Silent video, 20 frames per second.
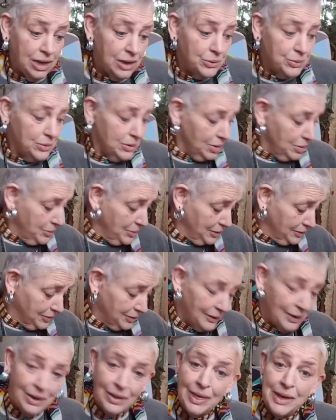it really
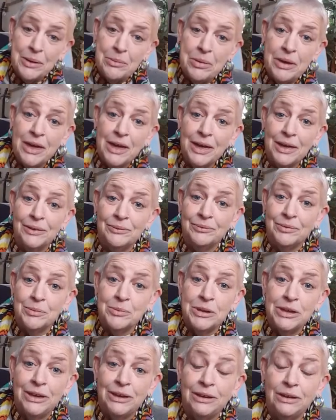wasn't all that bad for
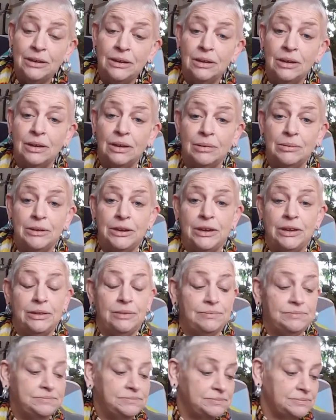me. I
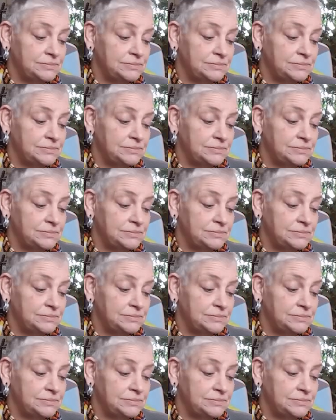mean,